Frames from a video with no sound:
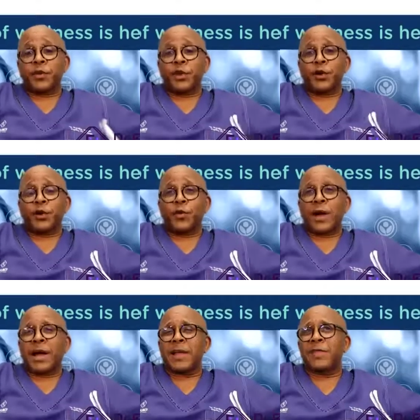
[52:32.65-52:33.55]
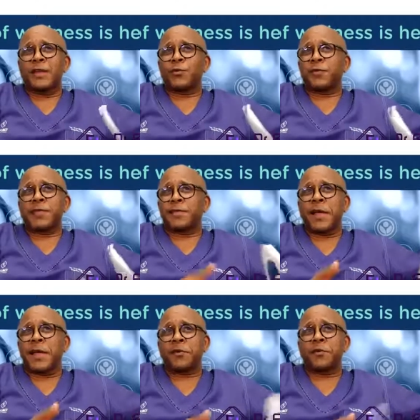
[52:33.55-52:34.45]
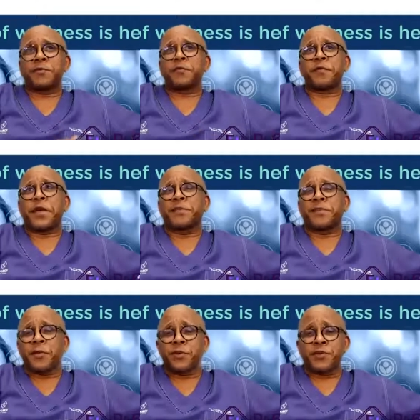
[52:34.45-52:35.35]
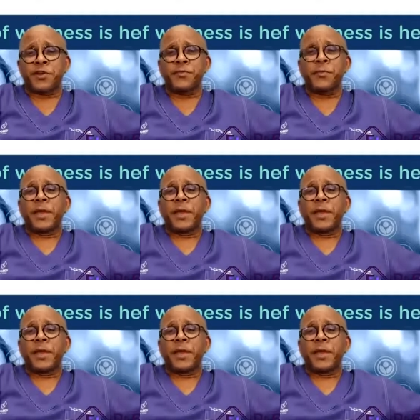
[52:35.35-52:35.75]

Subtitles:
I think it was the 2nd of January,